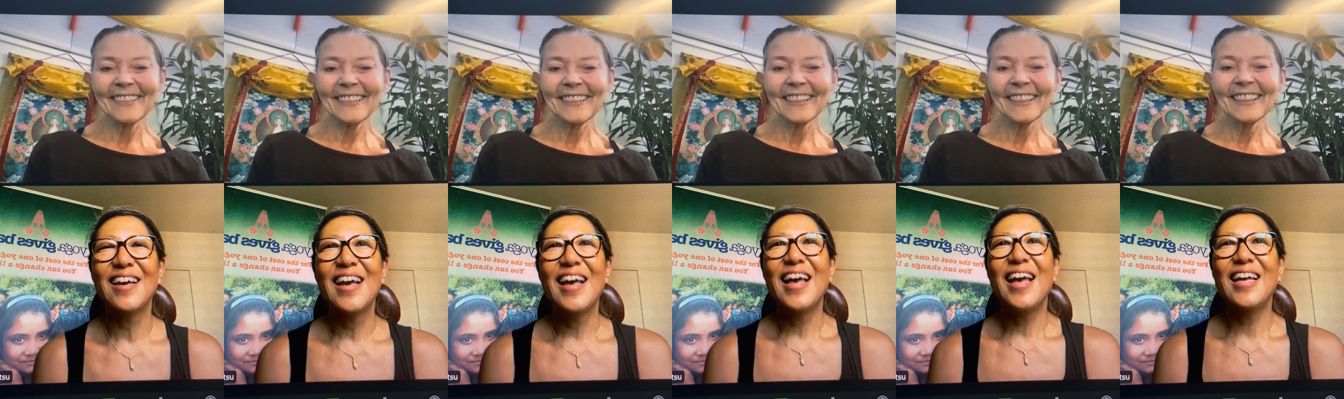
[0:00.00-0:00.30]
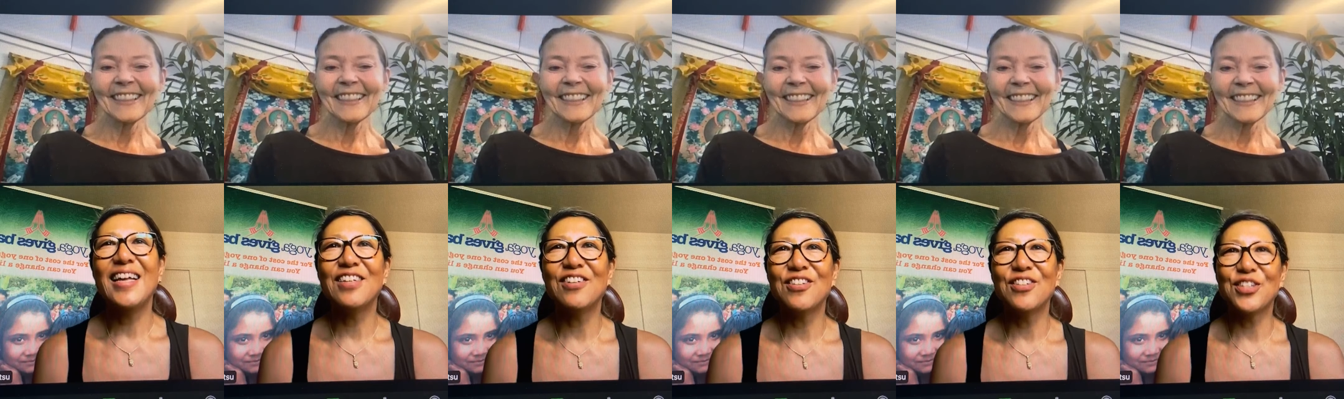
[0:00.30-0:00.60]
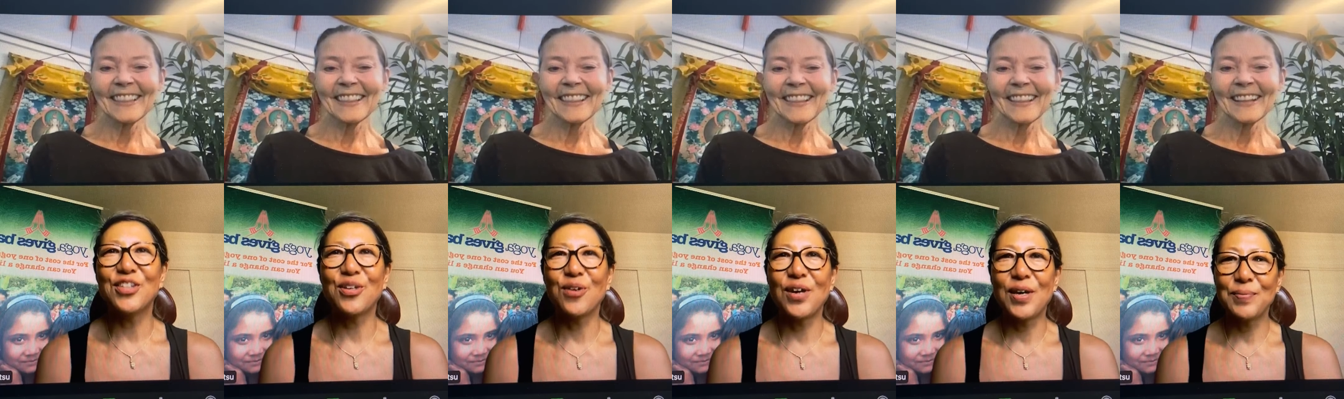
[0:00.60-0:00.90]
Speaker 1: And
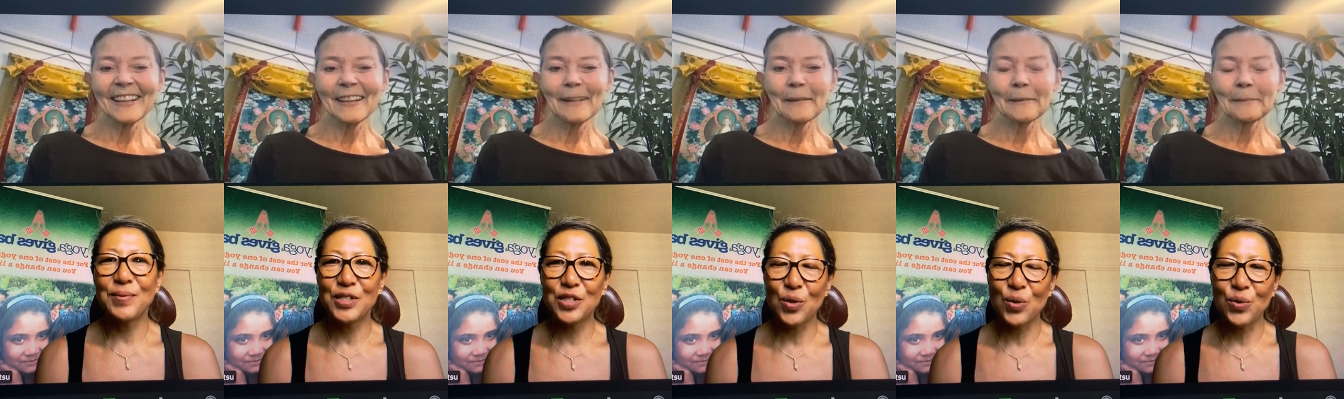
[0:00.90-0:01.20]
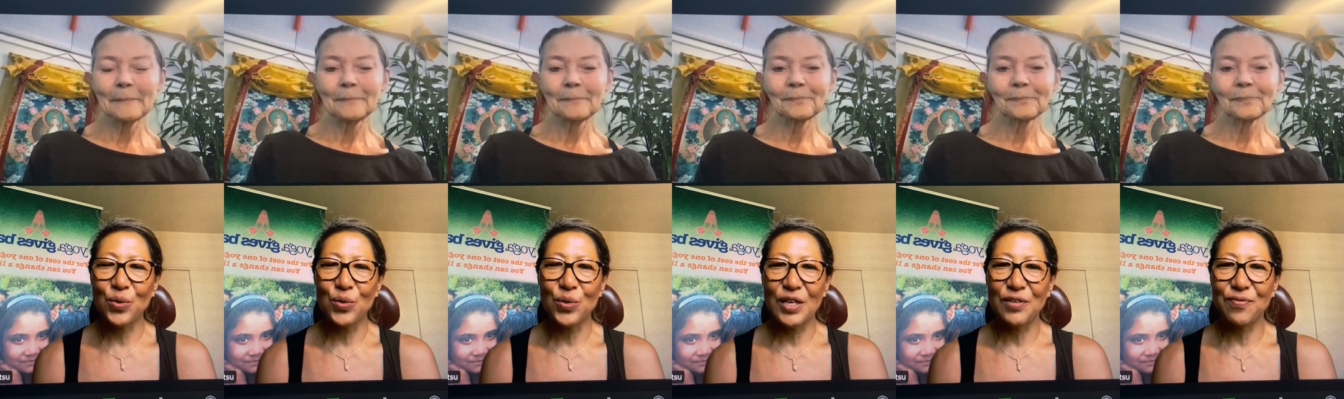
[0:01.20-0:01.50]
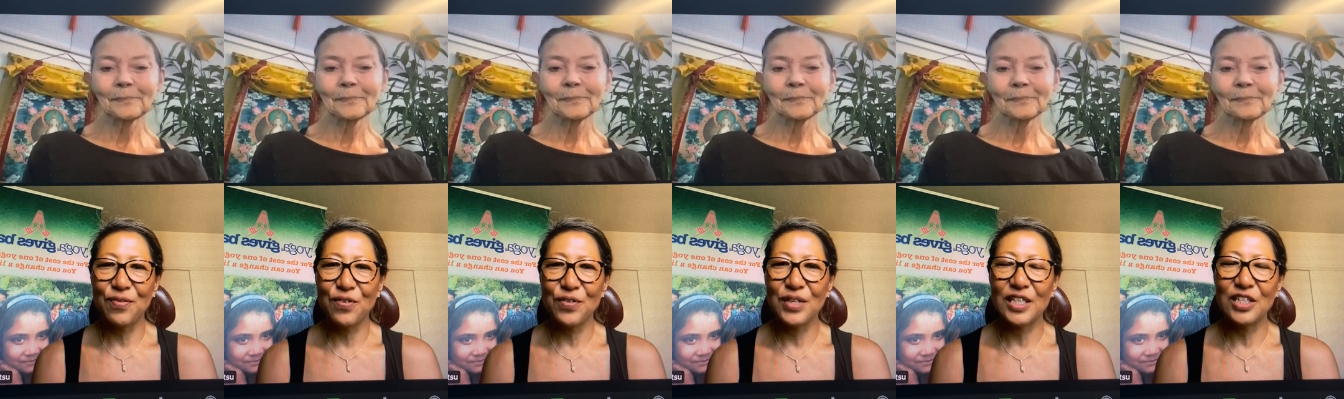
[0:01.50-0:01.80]
also, I'm so
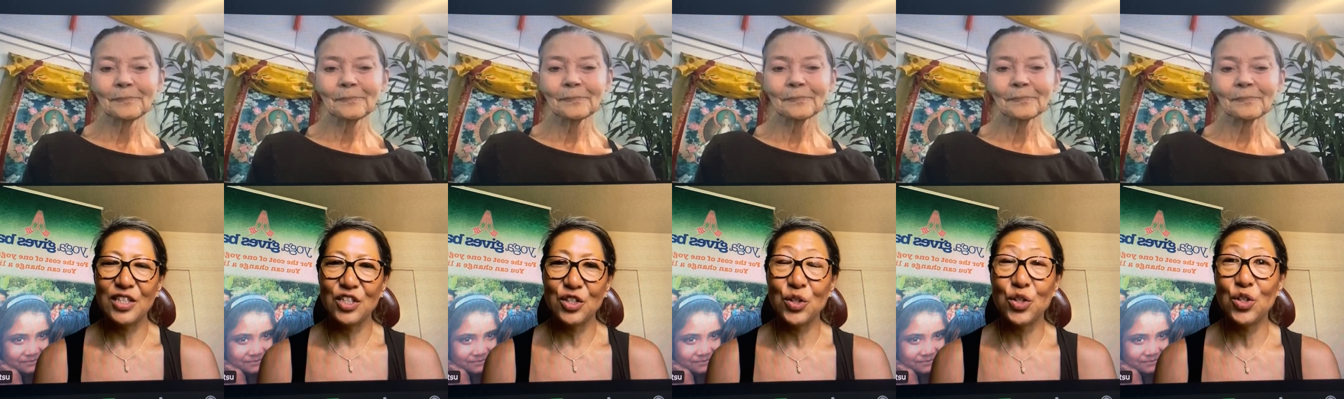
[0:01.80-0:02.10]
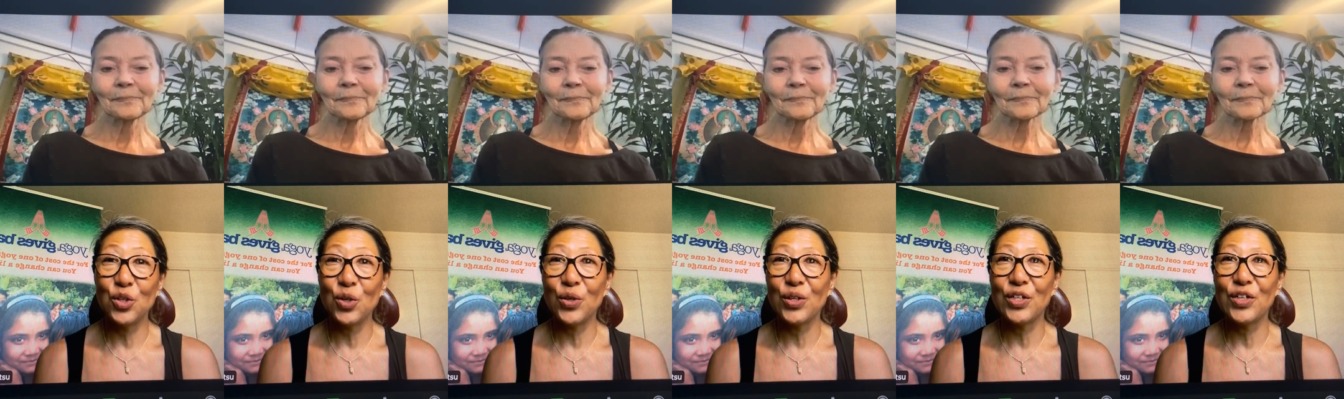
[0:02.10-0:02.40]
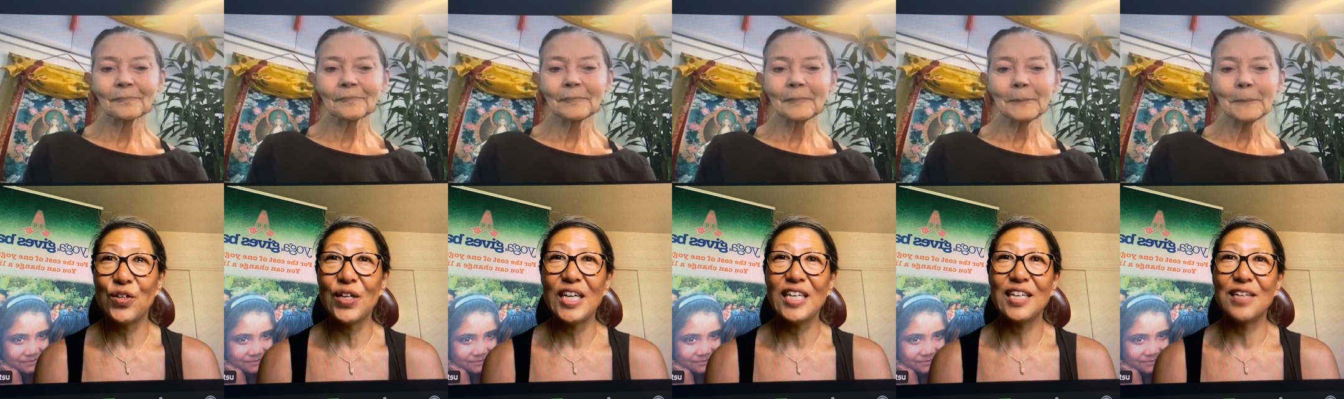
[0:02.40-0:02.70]
grateful that you joined
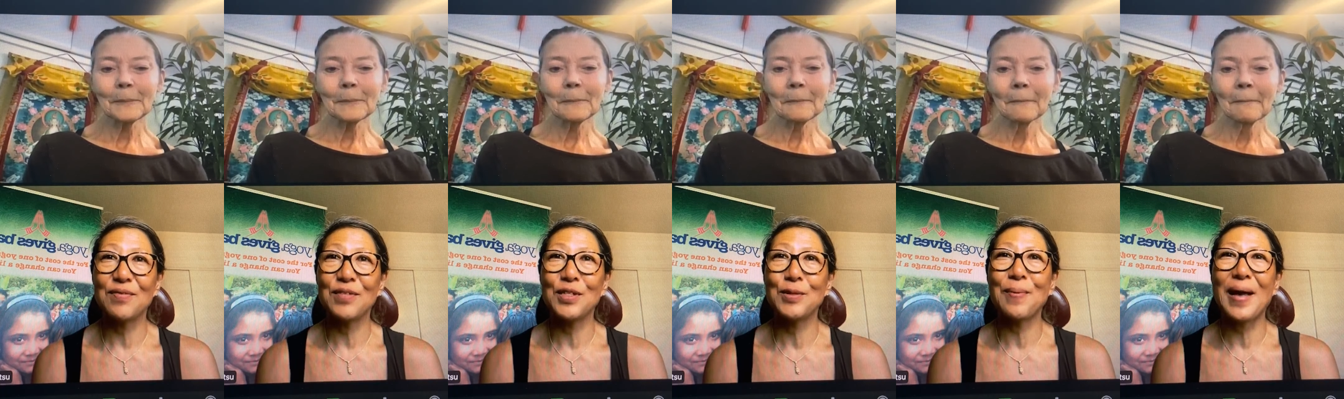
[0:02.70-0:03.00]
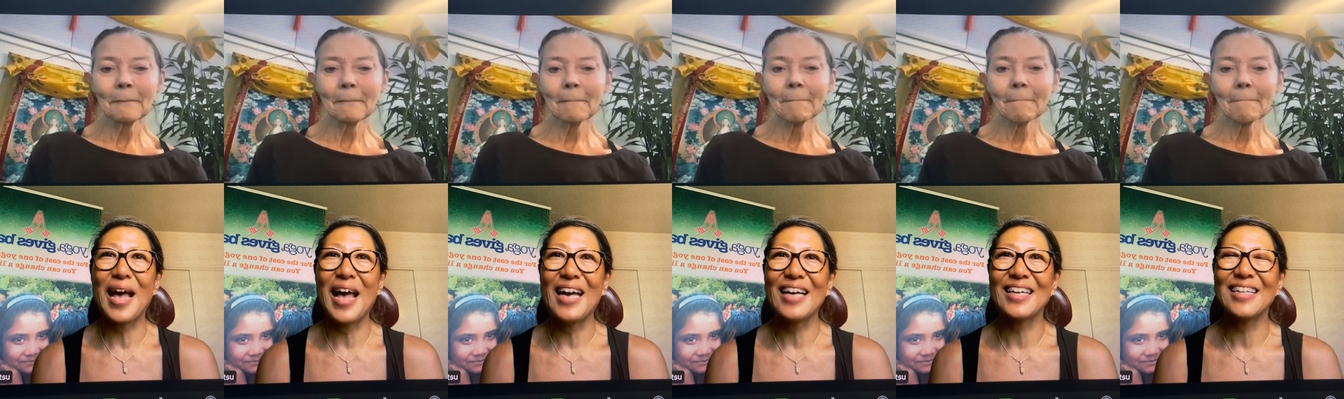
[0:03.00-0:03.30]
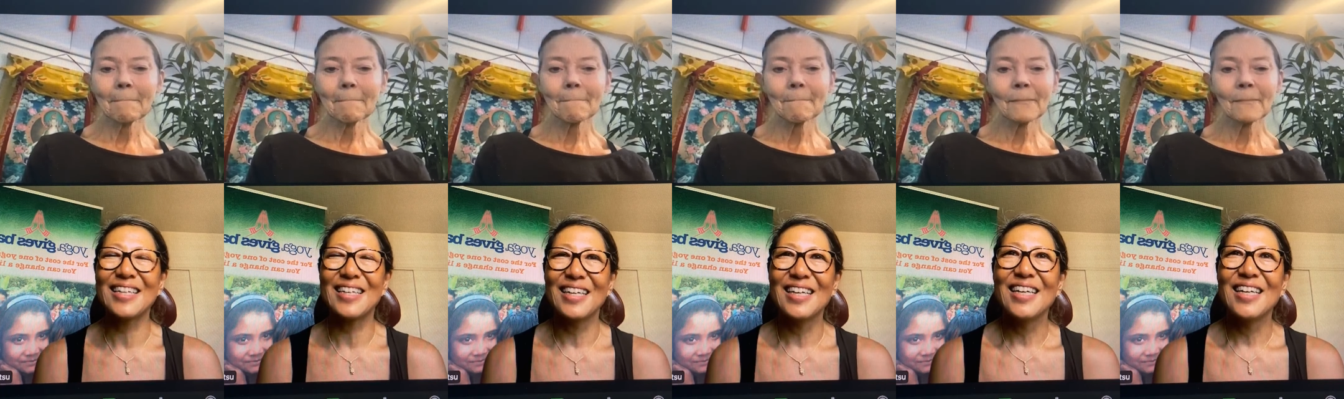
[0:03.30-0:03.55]
Yoga Gives Back